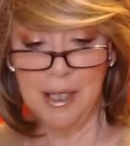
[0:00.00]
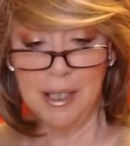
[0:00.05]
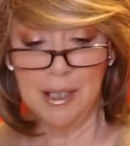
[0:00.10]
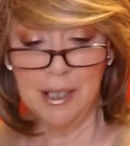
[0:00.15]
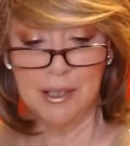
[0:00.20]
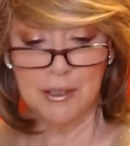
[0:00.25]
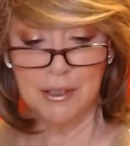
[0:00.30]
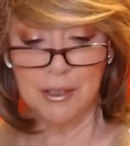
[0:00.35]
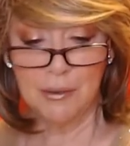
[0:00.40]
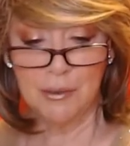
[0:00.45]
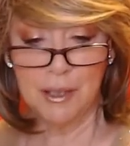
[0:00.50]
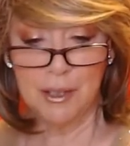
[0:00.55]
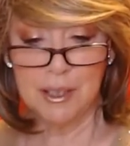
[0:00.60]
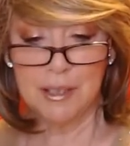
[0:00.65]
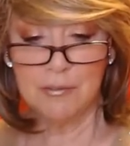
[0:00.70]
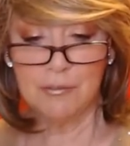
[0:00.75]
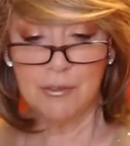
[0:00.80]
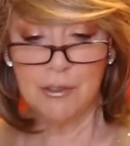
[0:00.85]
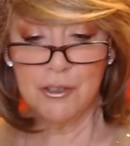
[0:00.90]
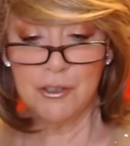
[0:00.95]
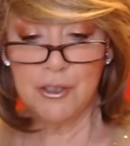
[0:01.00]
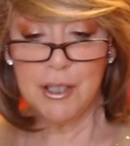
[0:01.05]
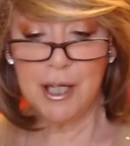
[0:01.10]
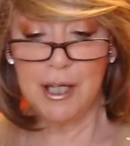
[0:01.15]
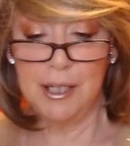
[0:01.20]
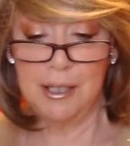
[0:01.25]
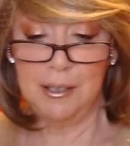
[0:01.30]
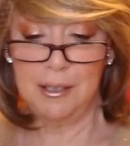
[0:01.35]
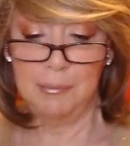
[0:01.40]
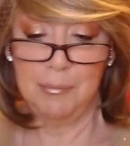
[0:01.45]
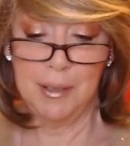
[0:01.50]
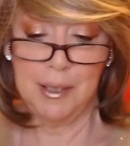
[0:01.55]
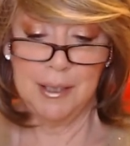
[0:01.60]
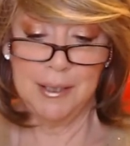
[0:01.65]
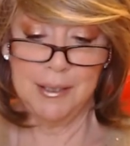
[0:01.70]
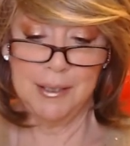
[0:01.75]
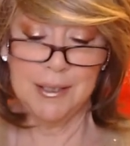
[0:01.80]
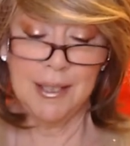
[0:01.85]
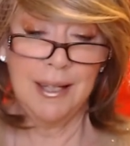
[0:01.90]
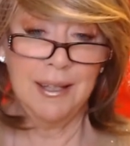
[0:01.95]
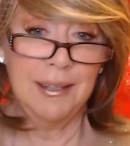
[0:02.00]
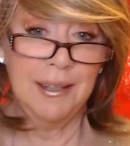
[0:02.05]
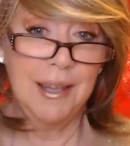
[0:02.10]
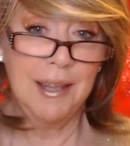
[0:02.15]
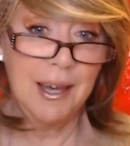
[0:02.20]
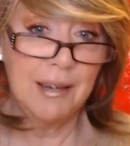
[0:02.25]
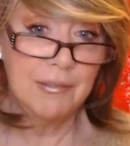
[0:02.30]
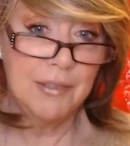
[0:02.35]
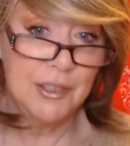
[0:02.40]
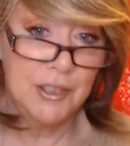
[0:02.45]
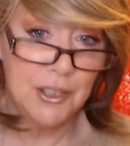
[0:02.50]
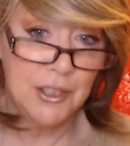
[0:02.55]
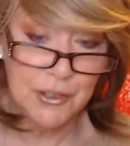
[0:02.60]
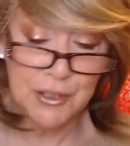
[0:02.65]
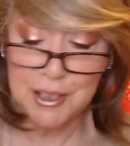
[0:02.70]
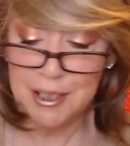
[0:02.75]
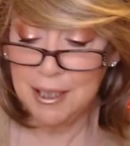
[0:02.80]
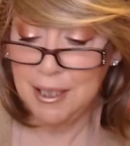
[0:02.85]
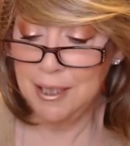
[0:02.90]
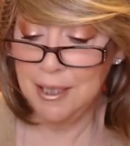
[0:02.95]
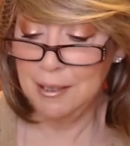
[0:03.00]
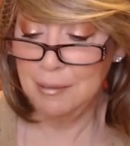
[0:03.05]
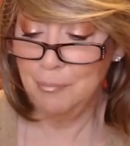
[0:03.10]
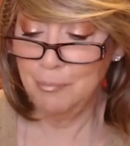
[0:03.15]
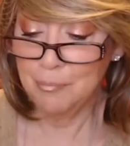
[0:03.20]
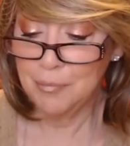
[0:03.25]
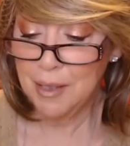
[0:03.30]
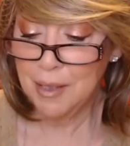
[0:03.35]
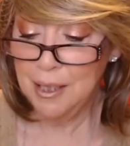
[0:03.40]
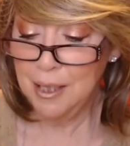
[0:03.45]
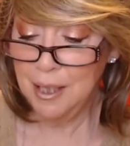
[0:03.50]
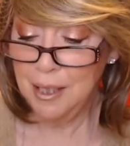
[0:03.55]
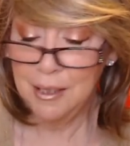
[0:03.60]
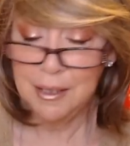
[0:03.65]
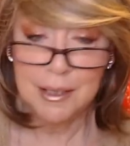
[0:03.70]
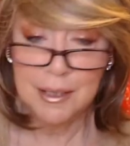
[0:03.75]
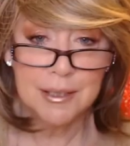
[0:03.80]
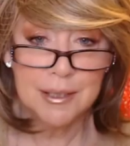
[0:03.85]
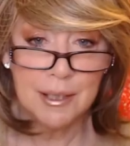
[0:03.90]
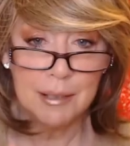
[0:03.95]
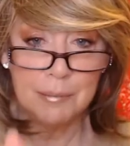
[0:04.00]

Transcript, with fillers: So this first item is lavender tea and it's a